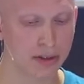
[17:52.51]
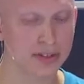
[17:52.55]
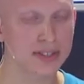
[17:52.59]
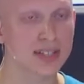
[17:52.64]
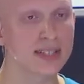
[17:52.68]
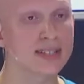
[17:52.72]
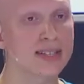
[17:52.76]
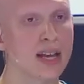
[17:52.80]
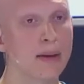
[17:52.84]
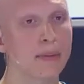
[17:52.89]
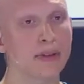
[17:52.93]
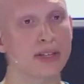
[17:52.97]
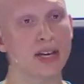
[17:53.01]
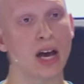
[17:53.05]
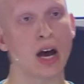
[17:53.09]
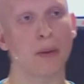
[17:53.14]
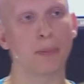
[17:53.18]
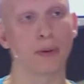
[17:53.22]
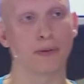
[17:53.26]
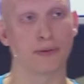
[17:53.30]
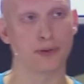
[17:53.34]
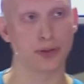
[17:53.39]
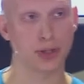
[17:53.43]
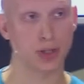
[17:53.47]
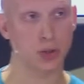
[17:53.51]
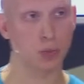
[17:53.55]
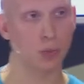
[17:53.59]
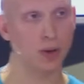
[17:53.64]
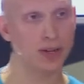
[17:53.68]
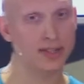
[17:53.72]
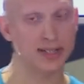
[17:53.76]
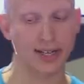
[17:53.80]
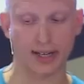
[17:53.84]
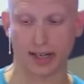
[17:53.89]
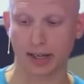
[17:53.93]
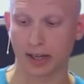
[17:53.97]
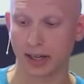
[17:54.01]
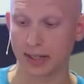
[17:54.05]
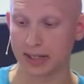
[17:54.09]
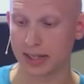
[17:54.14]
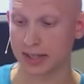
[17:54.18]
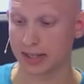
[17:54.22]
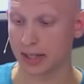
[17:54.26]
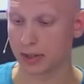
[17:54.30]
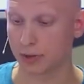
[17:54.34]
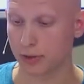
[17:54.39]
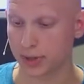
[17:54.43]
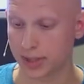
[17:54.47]
Now let's examine the output for just 1 second
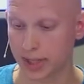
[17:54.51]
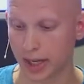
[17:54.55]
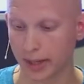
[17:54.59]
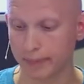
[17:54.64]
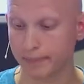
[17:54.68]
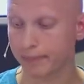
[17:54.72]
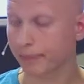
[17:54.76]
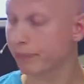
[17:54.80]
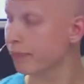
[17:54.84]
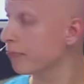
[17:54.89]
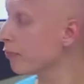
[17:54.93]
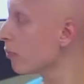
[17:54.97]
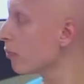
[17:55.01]
because it's interesting.